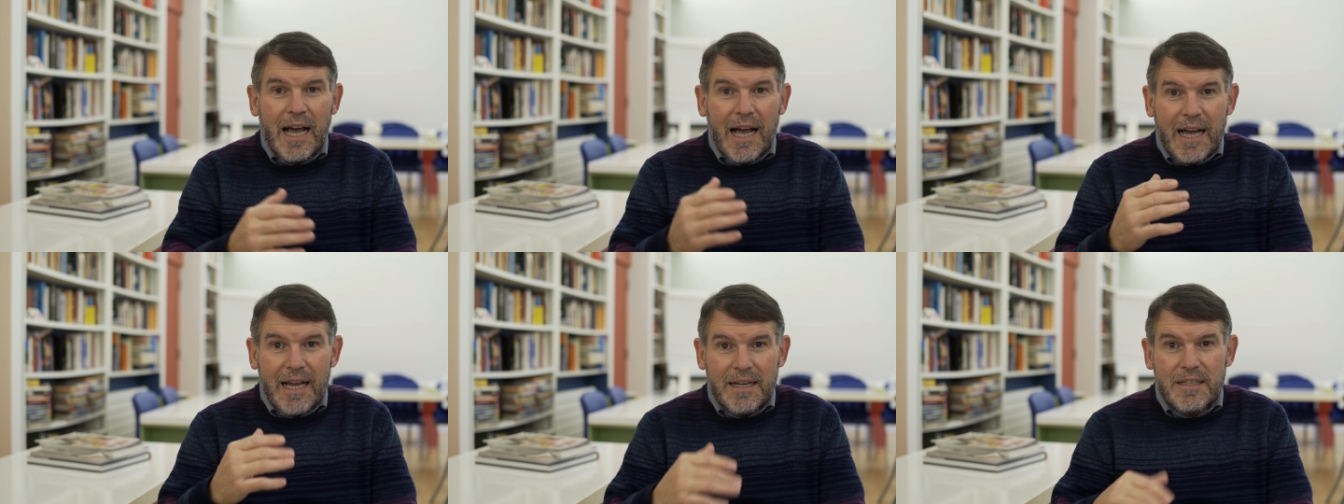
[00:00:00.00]

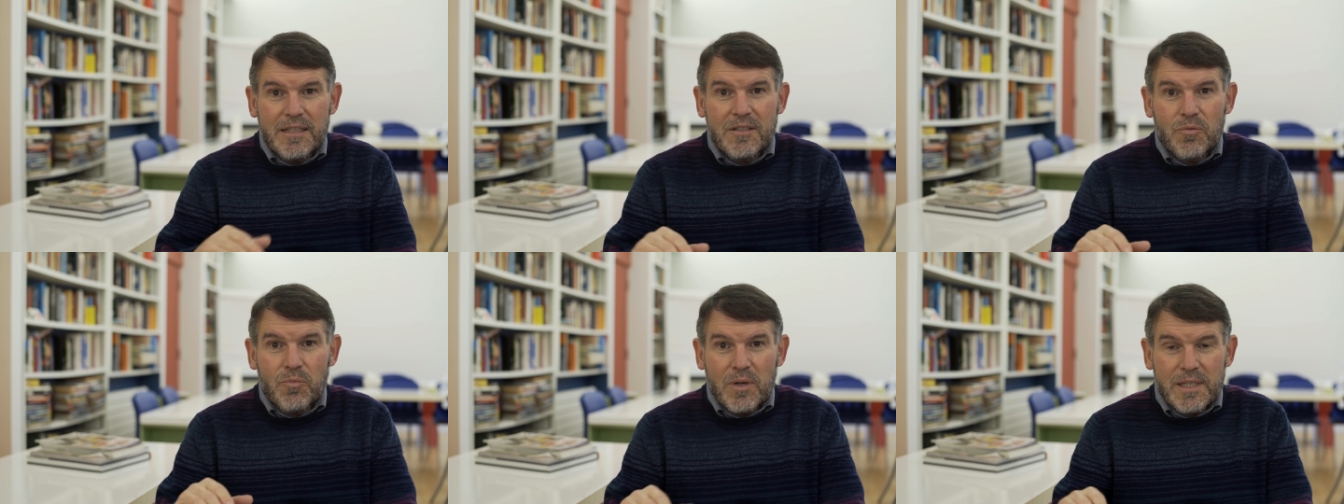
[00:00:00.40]

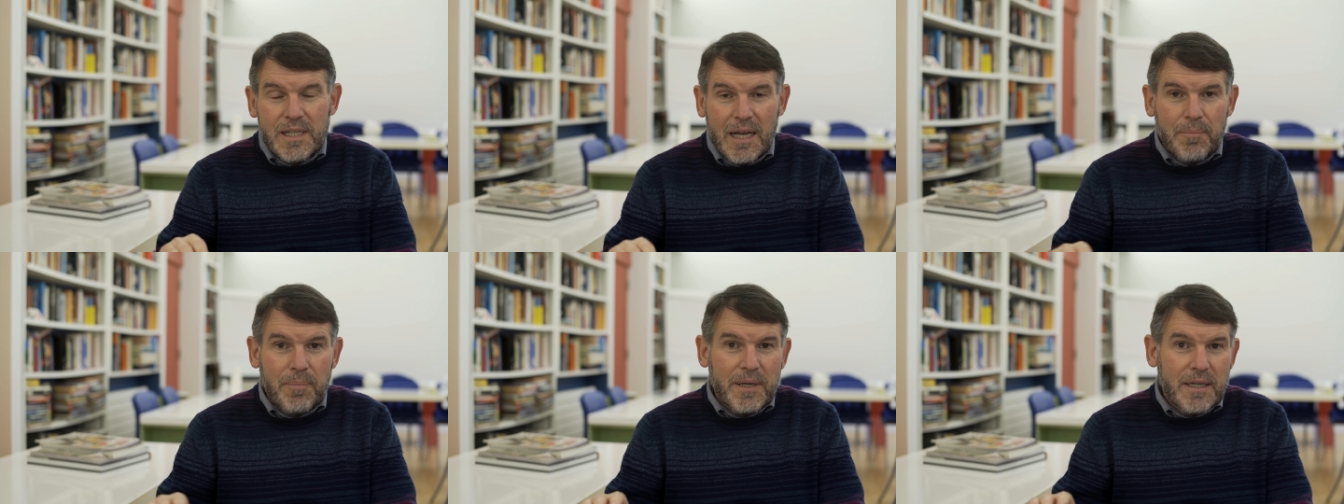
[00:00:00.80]
and what's
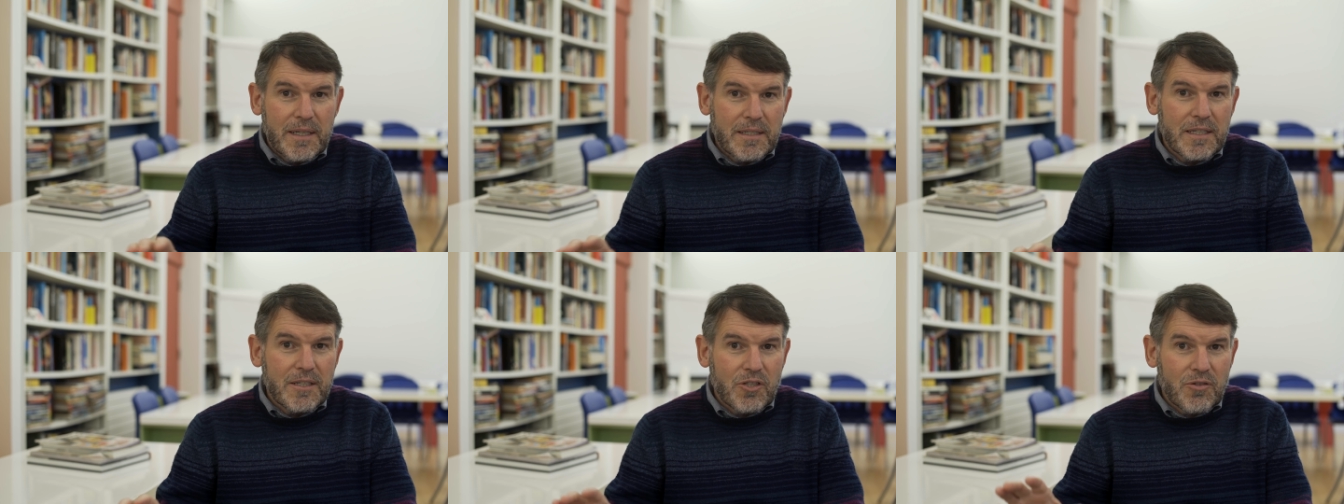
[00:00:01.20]
happening
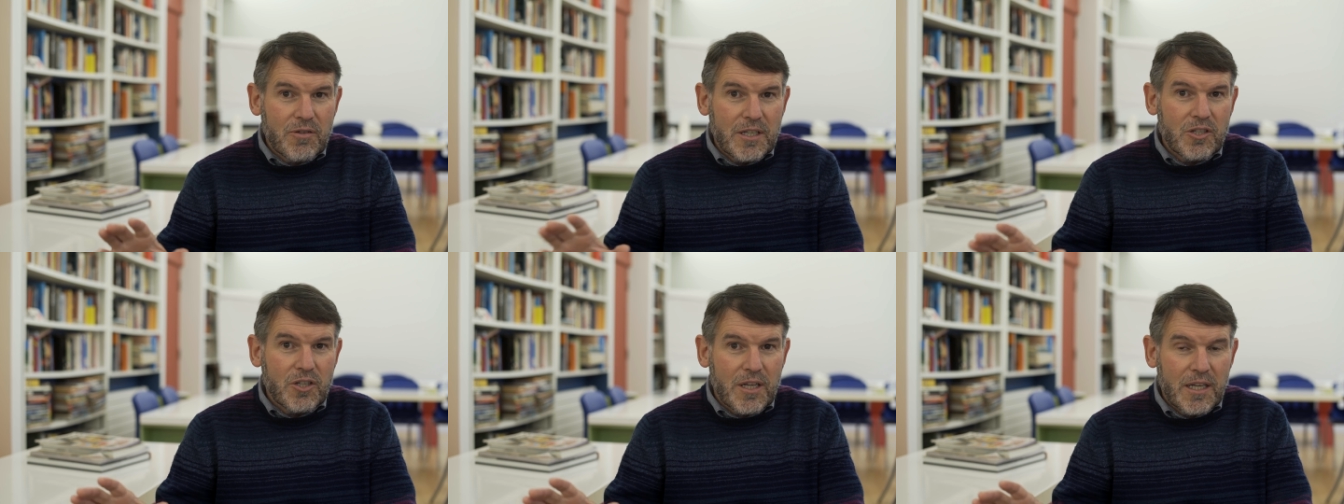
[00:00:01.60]
in teacher
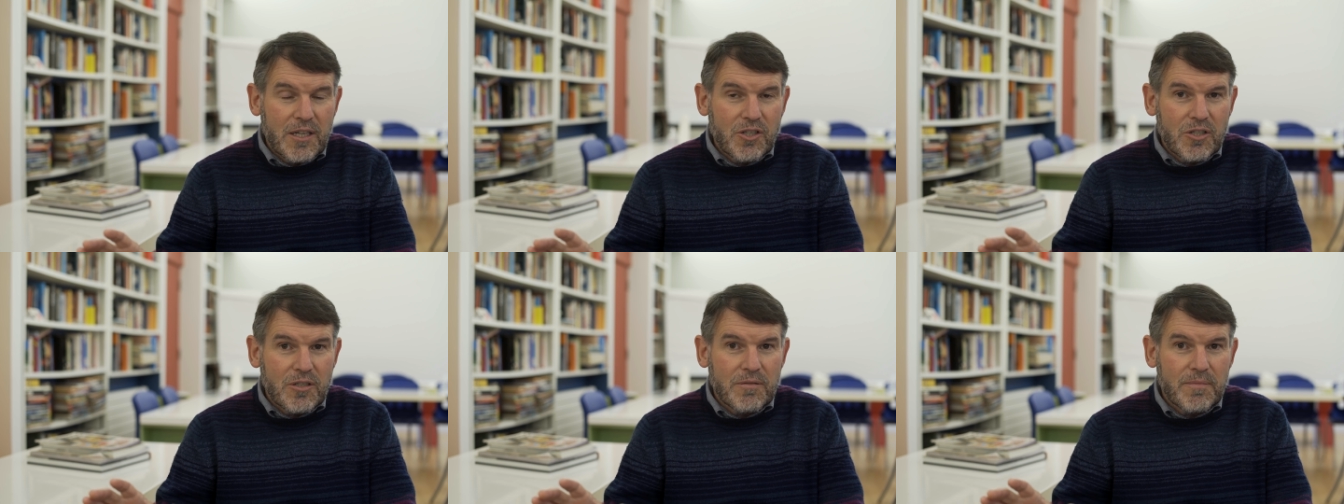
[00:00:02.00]

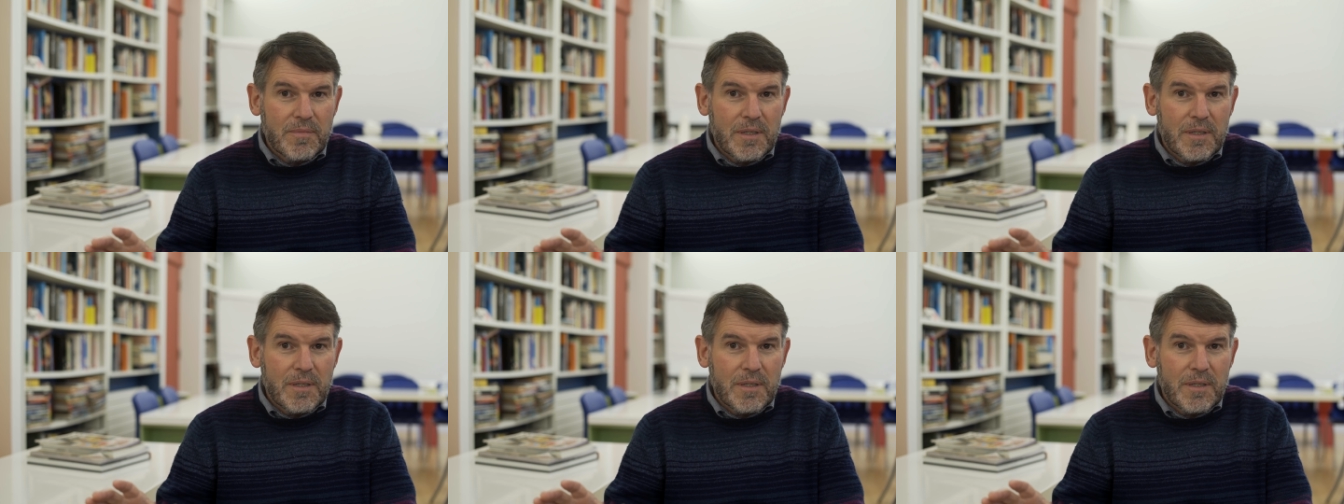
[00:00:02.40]
education.